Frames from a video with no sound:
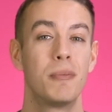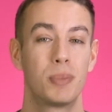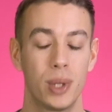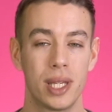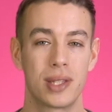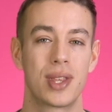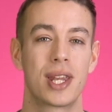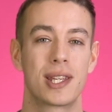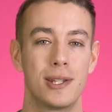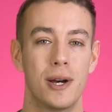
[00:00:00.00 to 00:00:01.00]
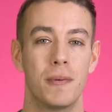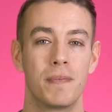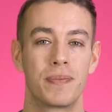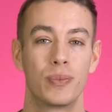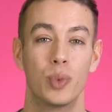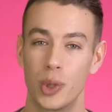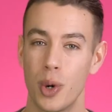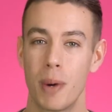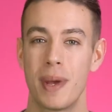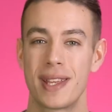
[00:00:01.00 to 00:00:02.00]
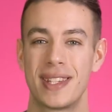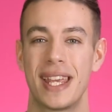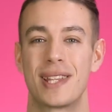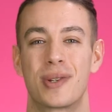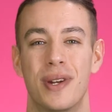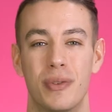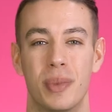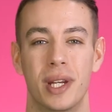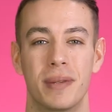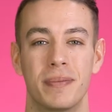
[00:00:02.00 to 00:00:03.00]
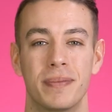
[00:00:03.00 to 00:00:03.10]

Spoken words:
please let us know. We'll do our best to answer everybody.